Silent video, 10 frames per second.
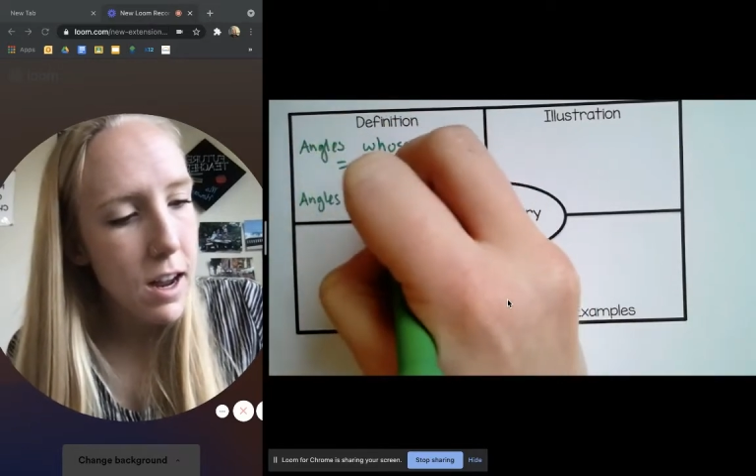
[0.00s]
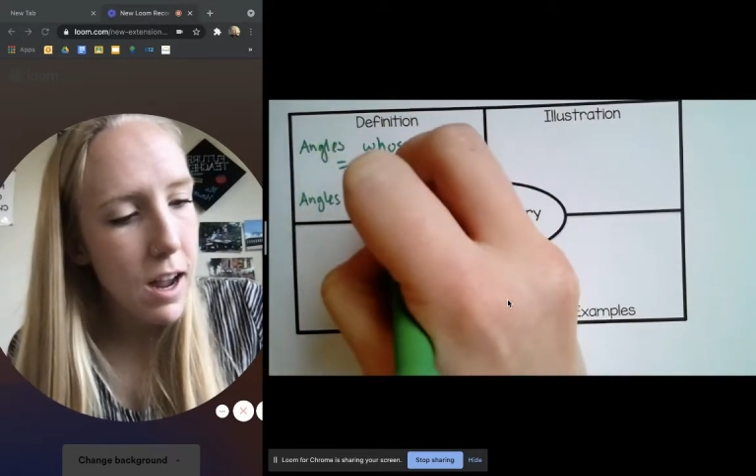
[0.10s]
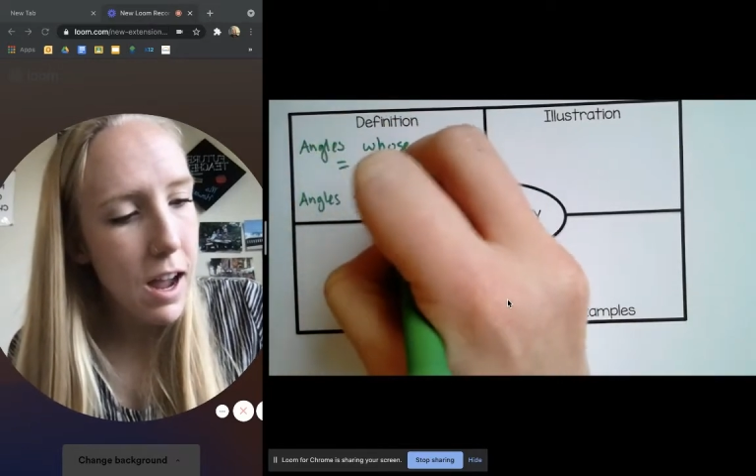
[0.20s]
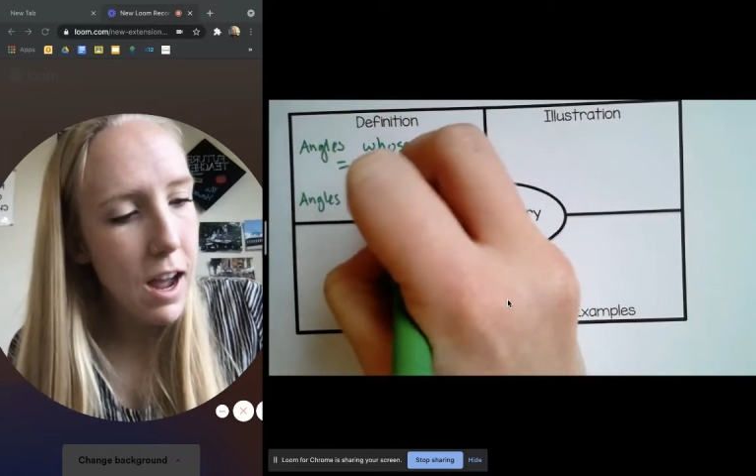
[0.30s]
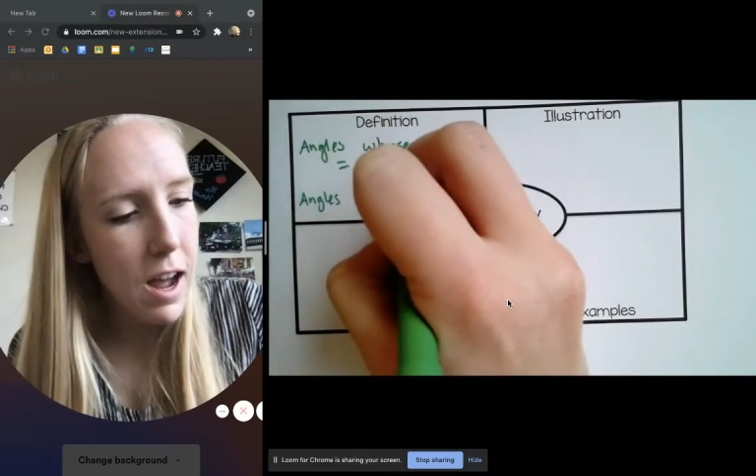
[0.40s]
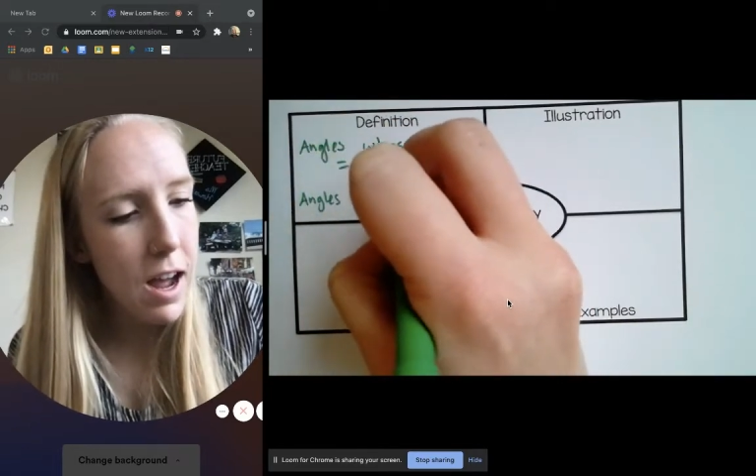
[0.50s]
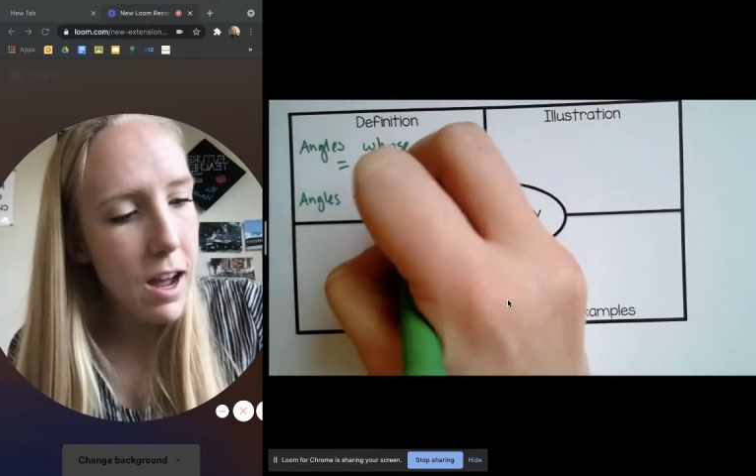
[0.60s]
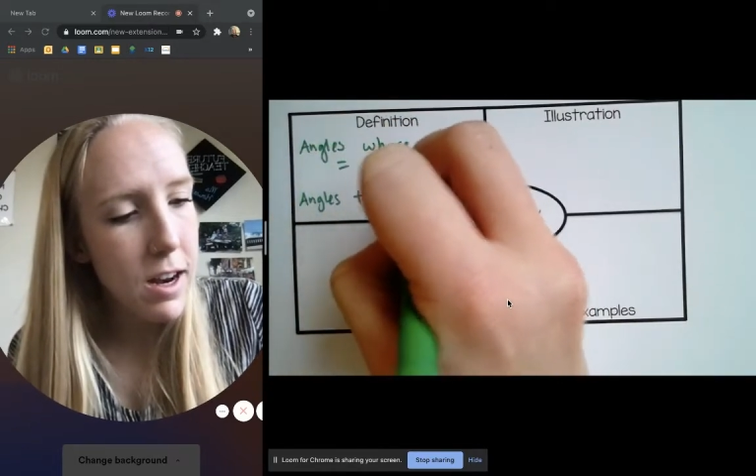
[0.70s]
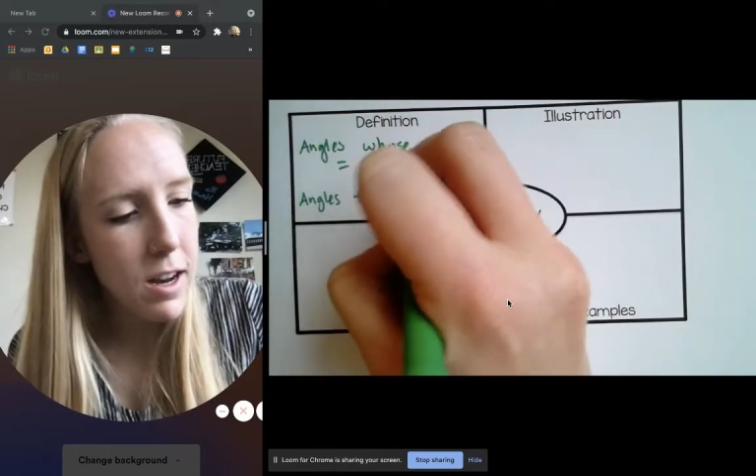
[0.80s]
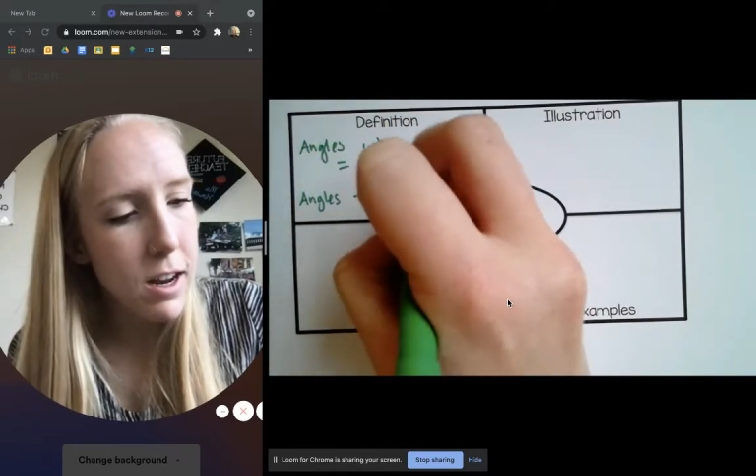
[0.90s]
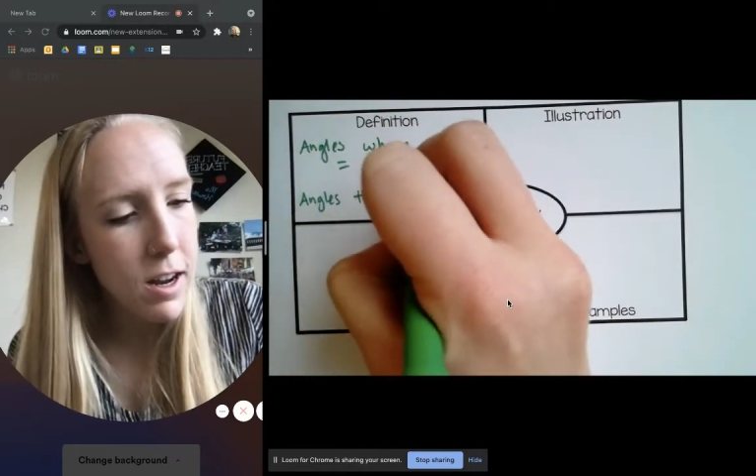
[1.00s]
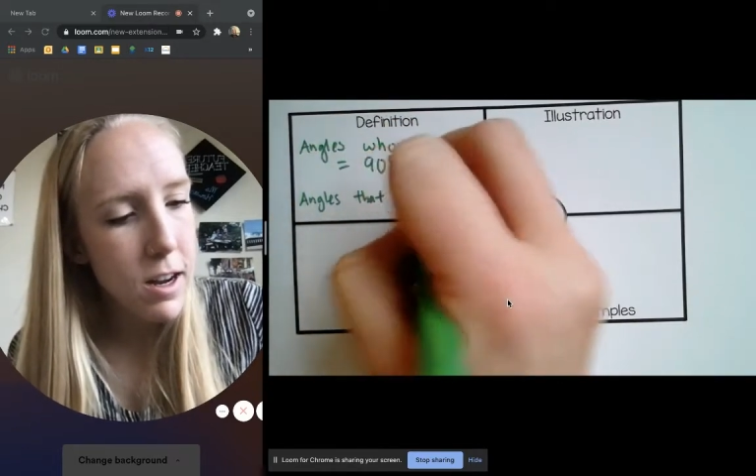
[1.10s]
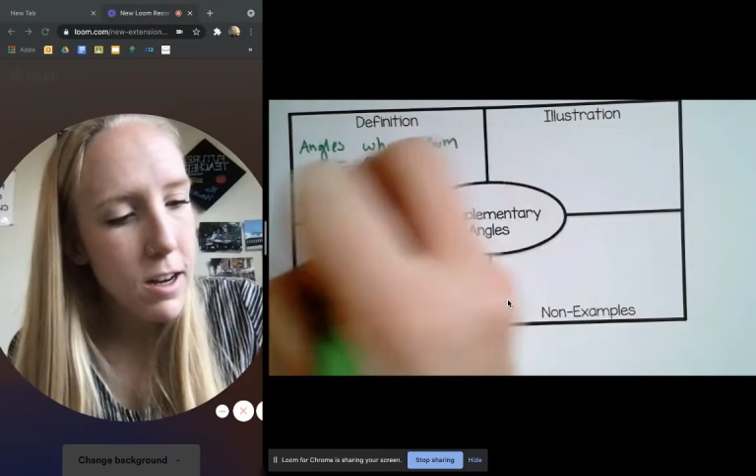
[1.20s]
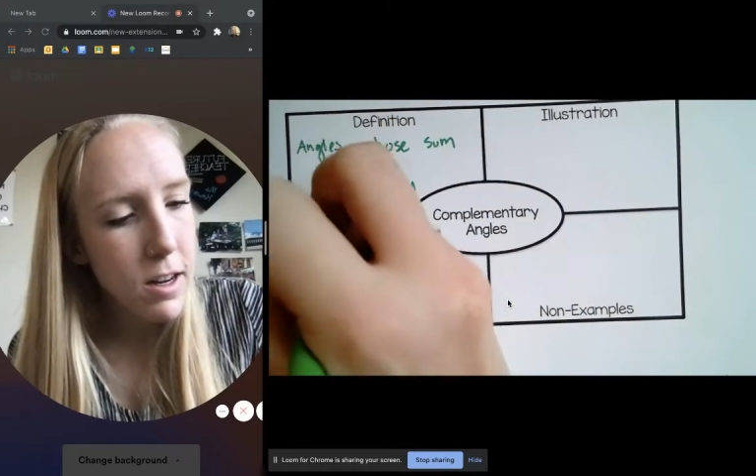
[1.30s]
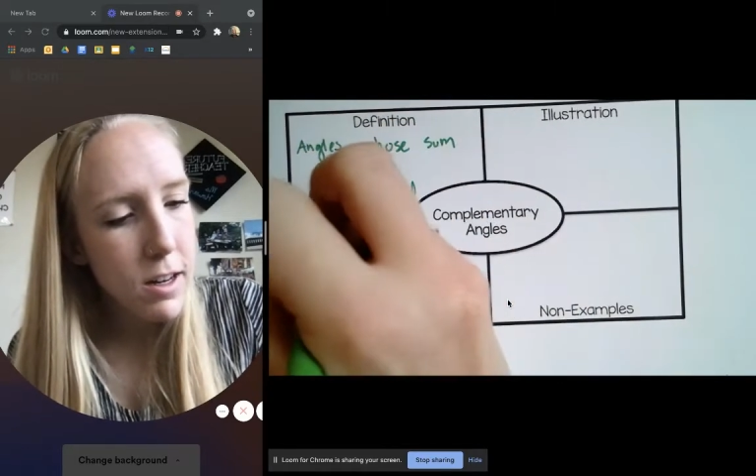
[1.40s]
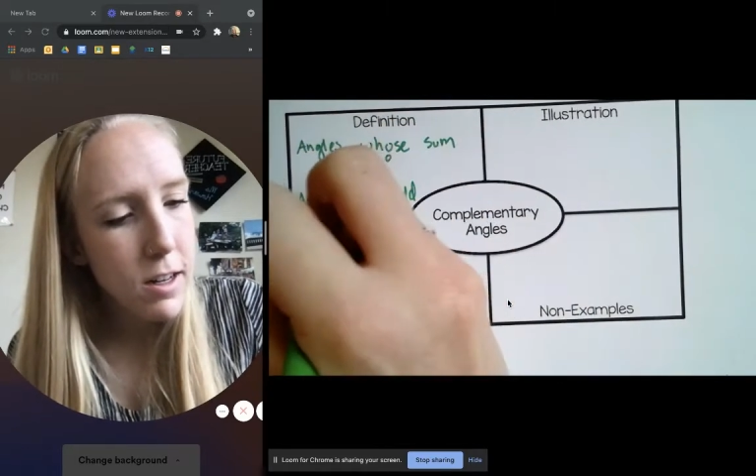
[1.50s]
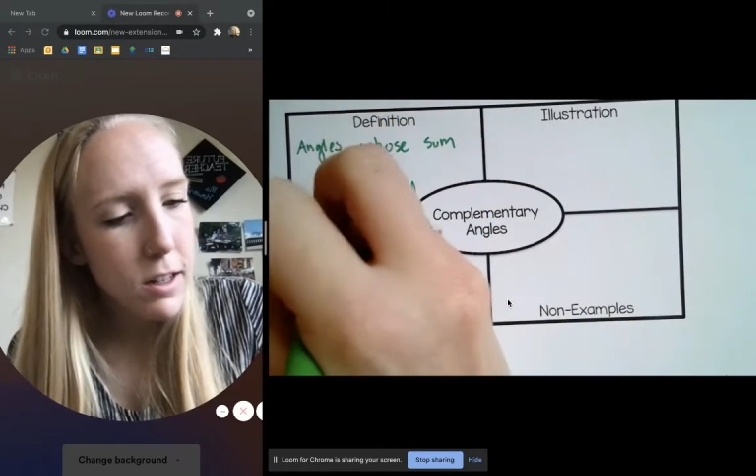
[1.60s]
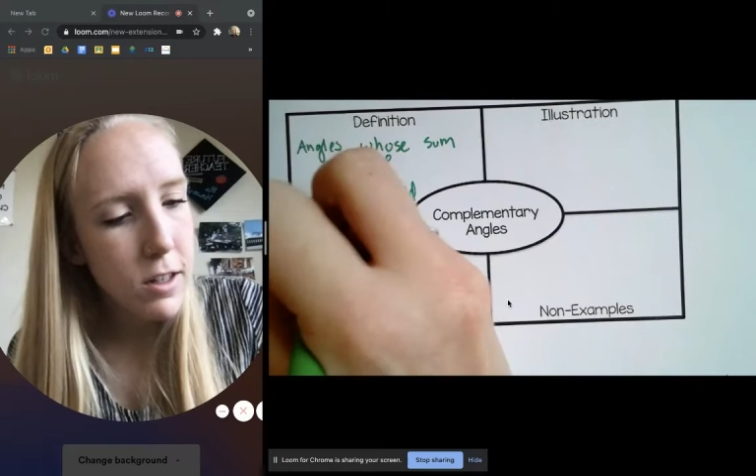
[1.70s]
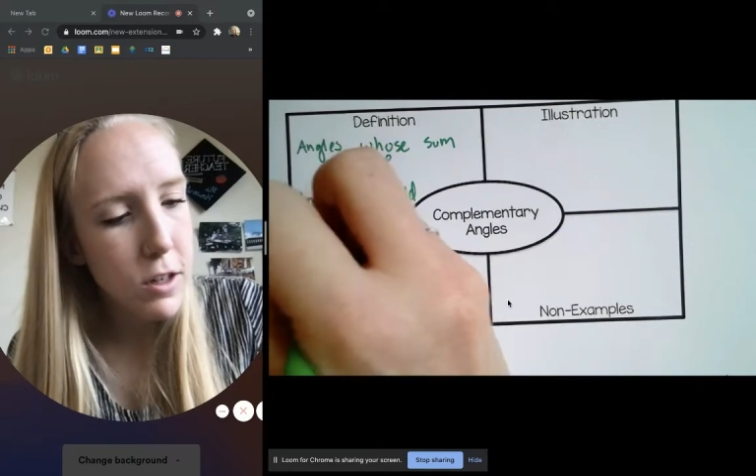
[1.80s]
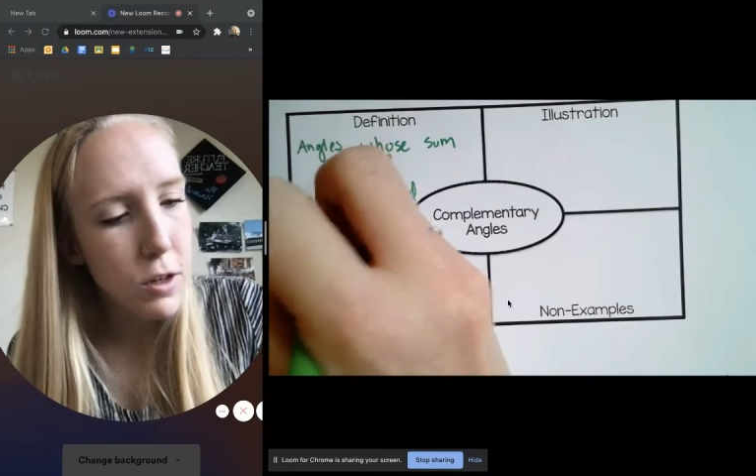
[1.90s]
add
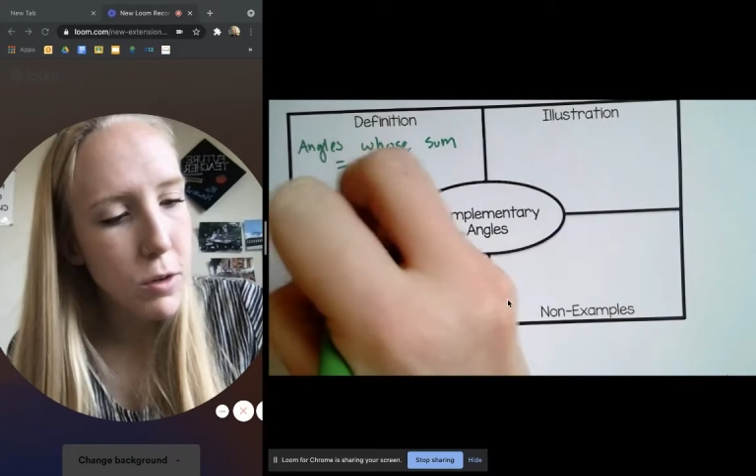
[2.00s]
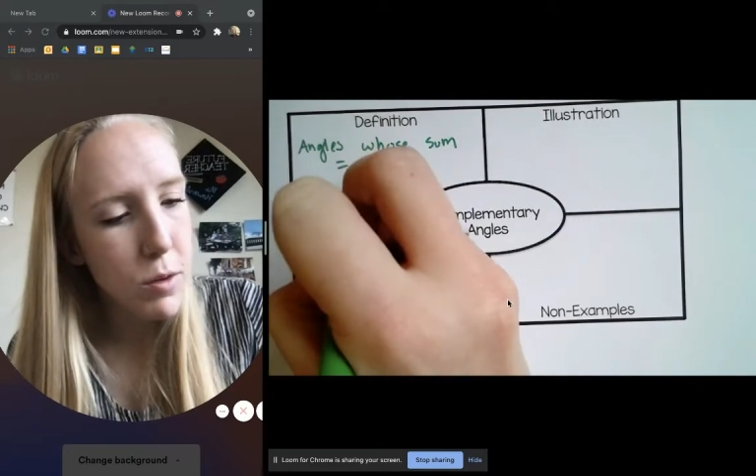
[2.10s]
to